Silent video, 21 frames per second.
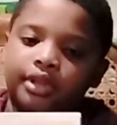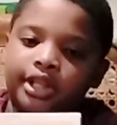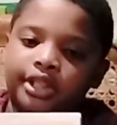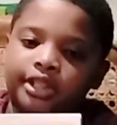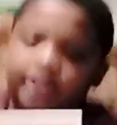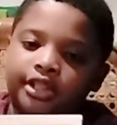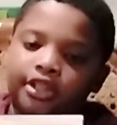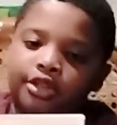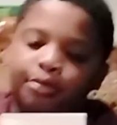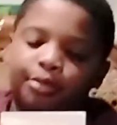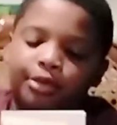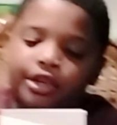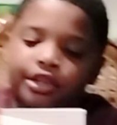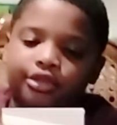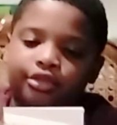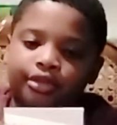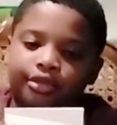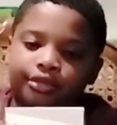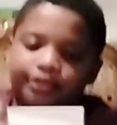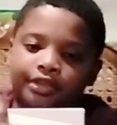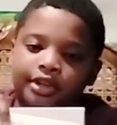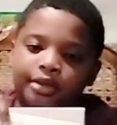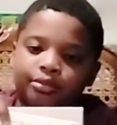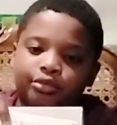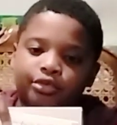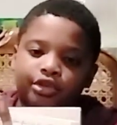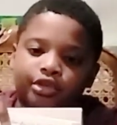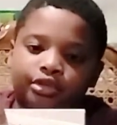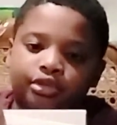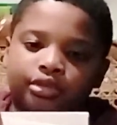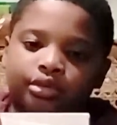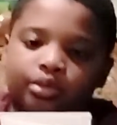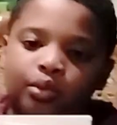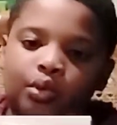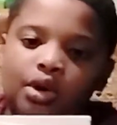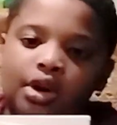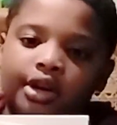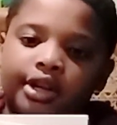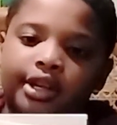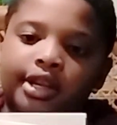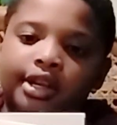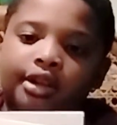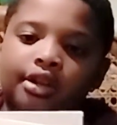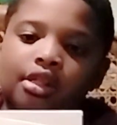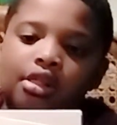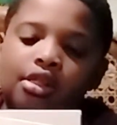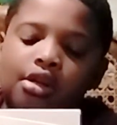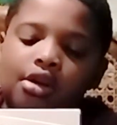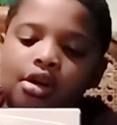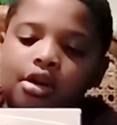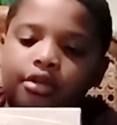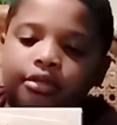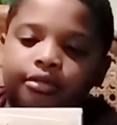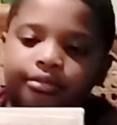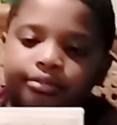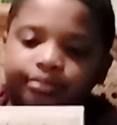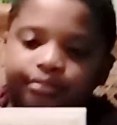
This is a picture of him just walking around.